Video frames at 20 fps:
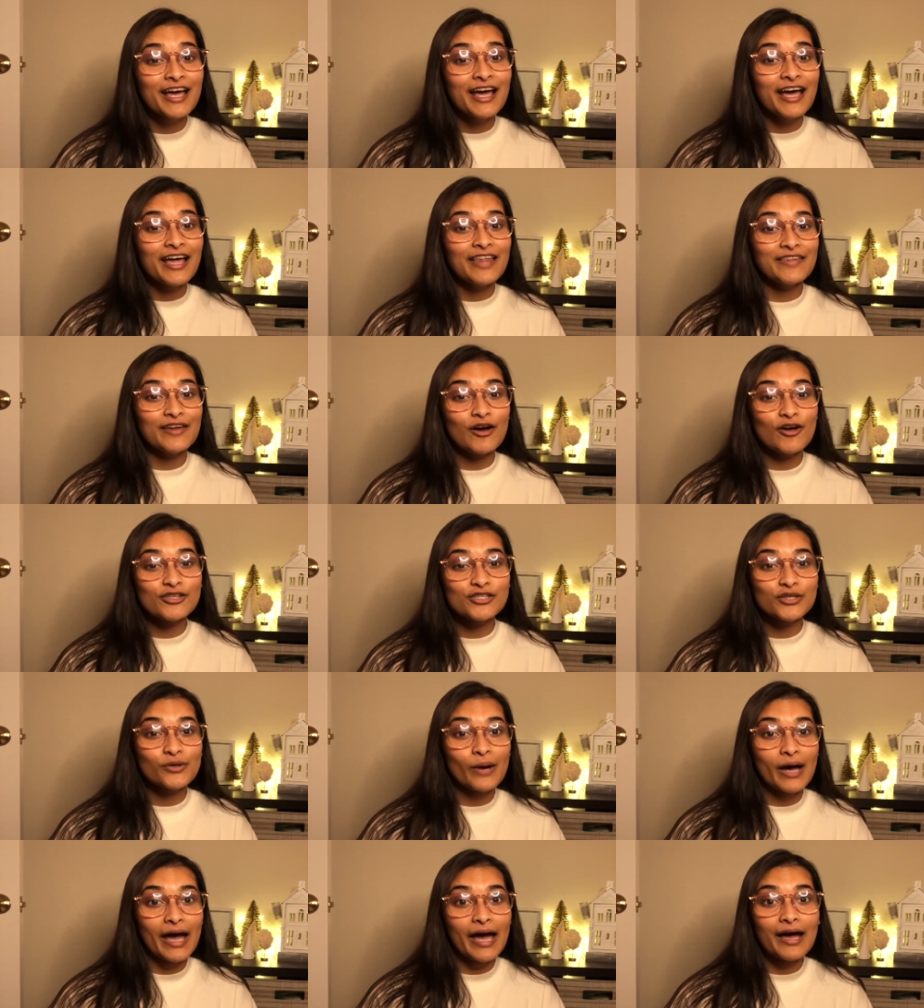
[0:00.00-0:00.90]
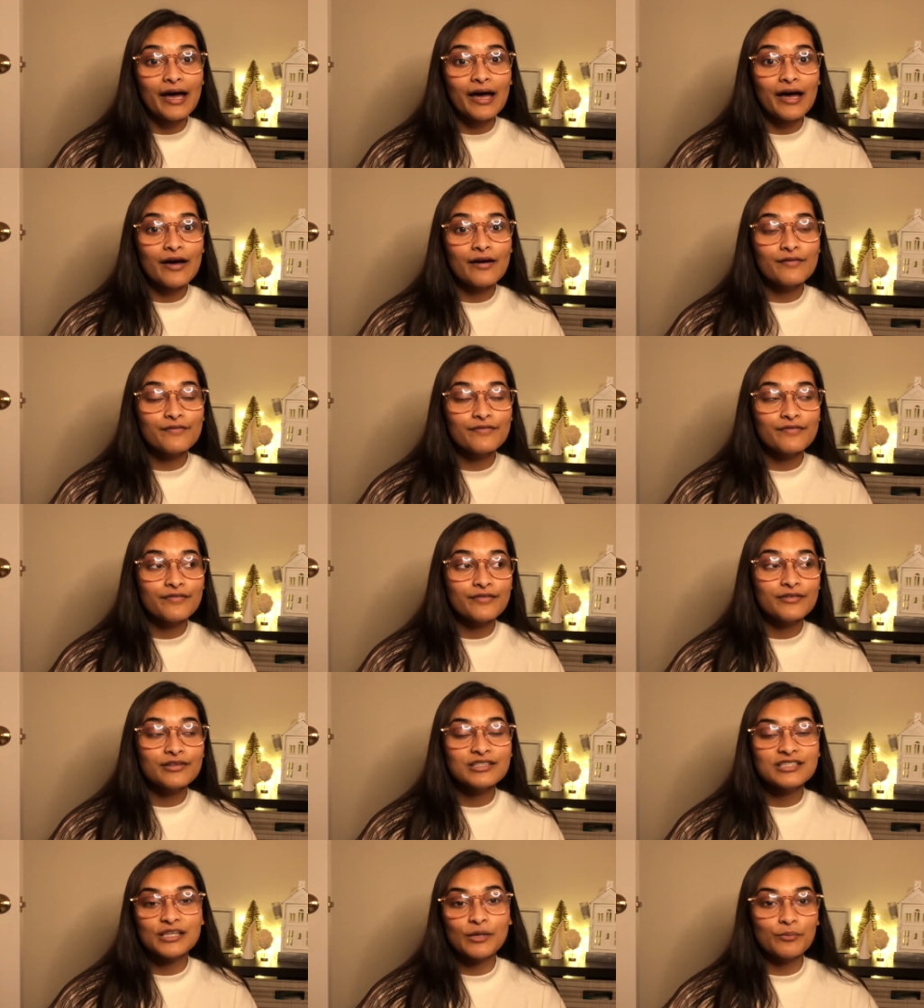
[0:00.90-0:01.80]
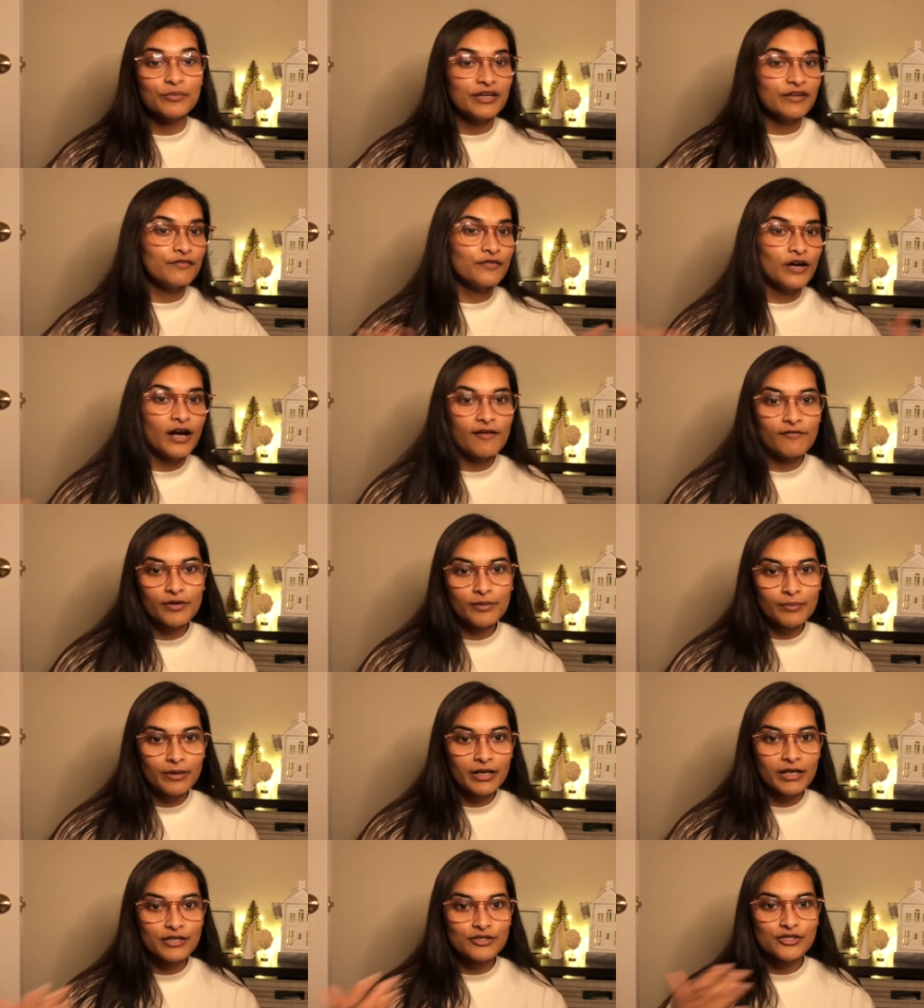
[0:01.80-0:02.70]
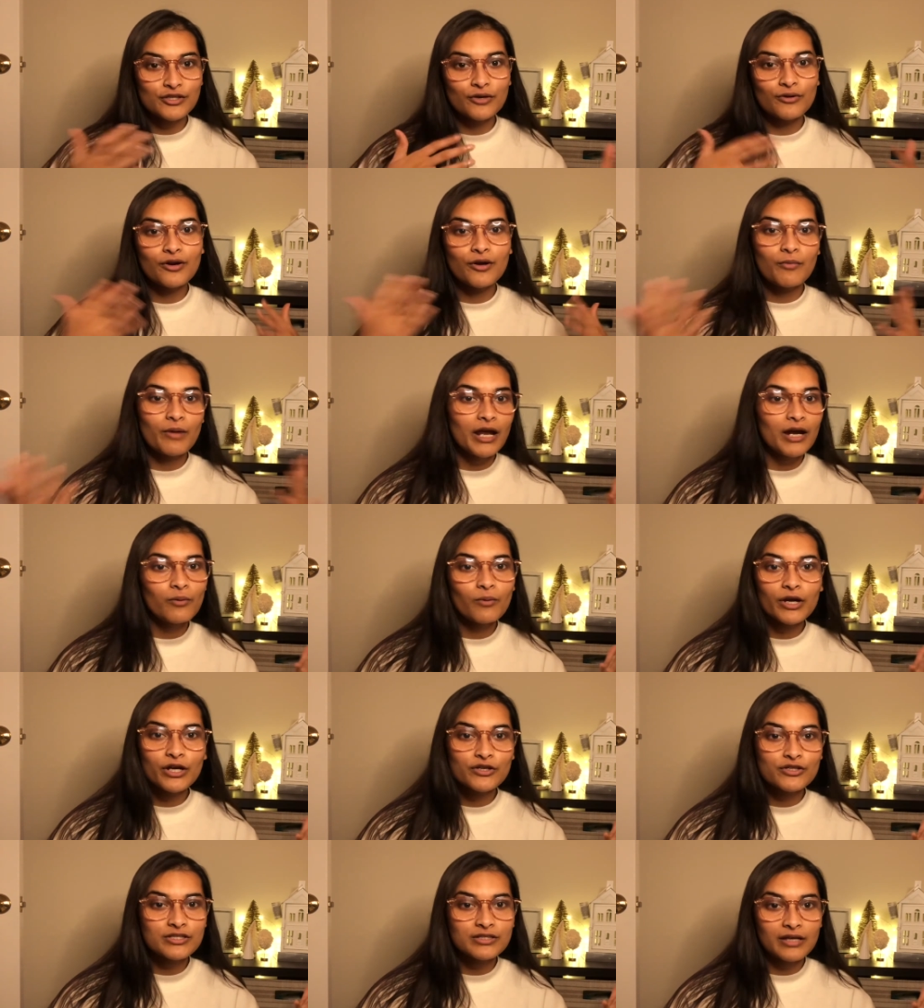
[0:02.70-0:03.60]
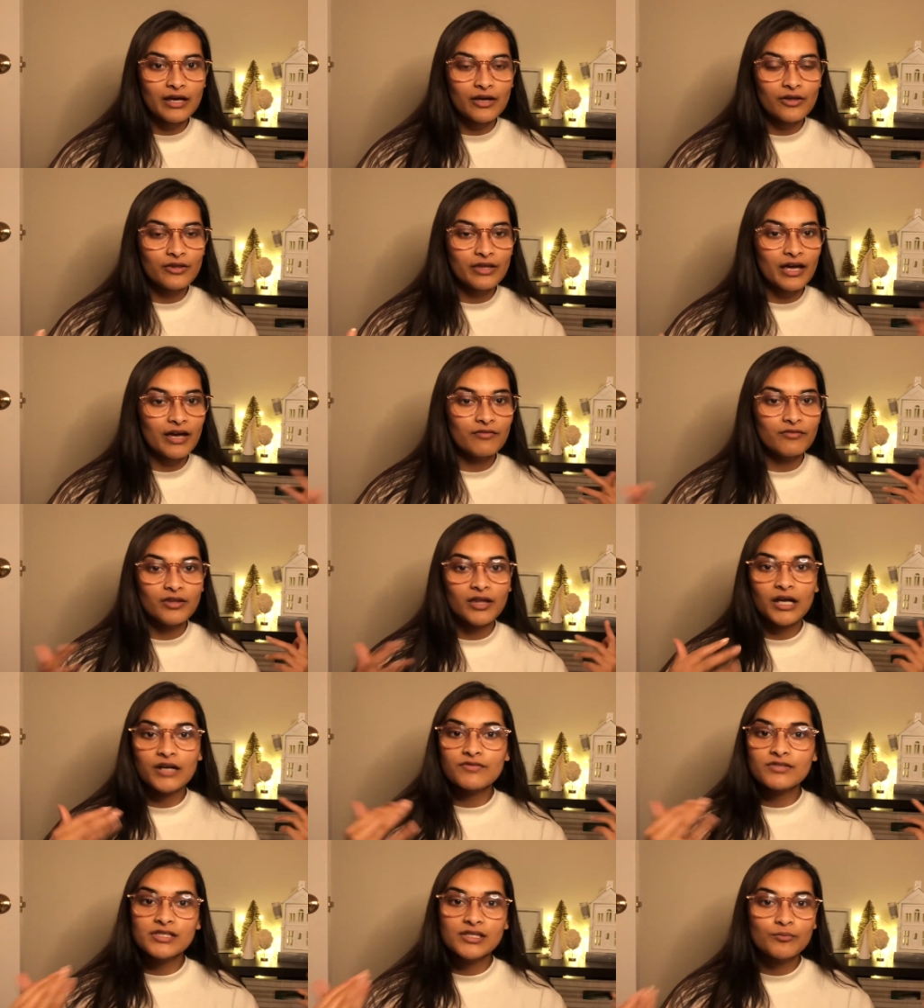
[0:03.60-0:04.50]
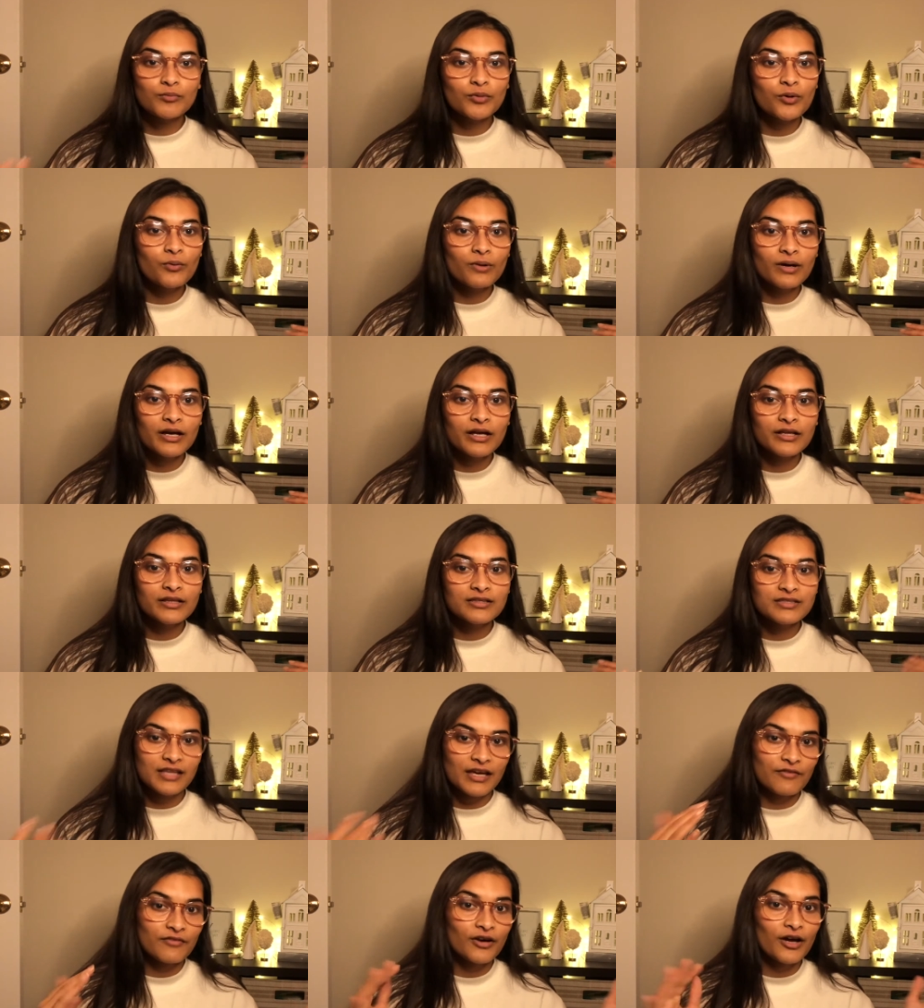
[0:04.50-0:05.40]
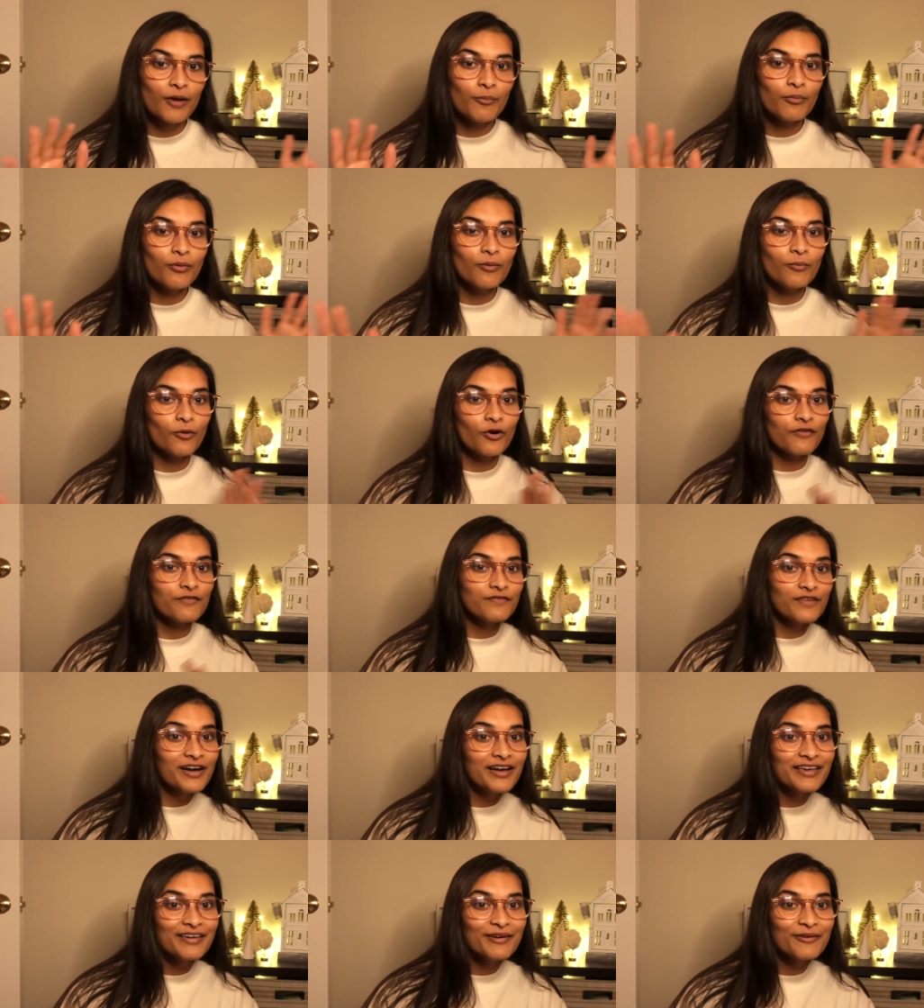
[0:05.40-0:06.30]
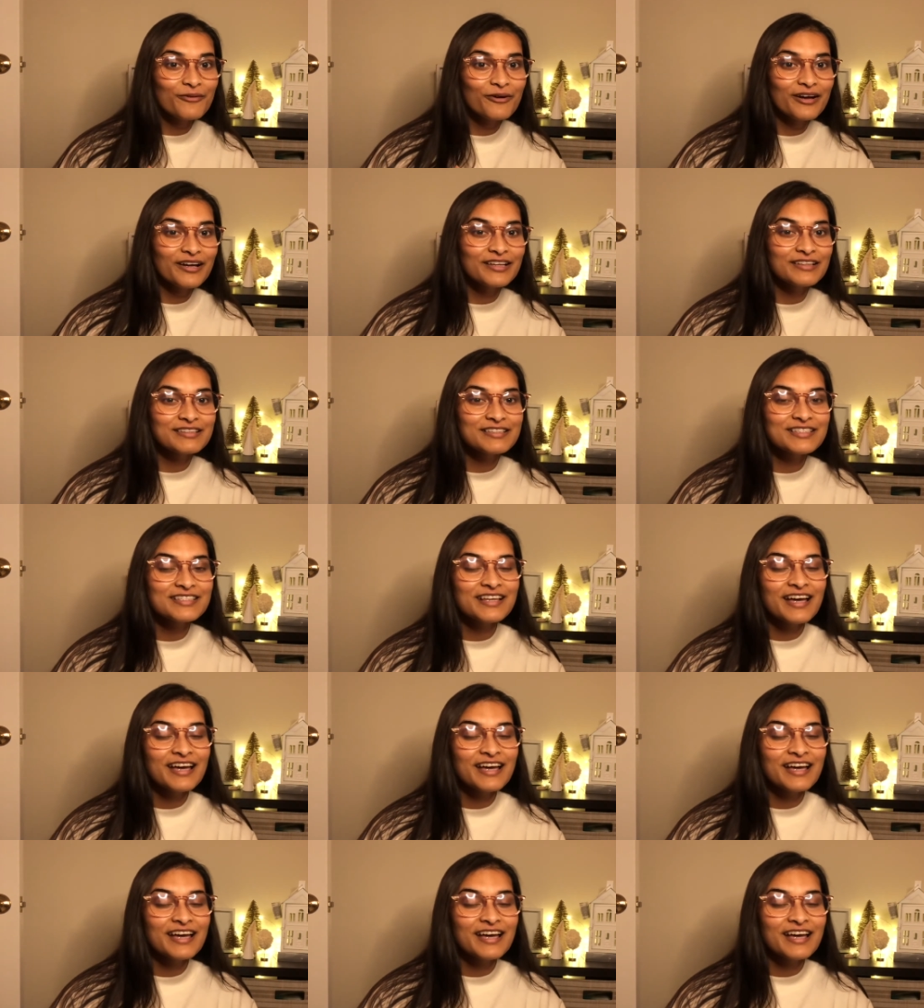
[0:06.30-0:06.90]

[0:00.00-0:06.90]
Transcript: And they also have something for everybody. So no matter what your style, they have a lot of simple ones. They have a couple more funky ones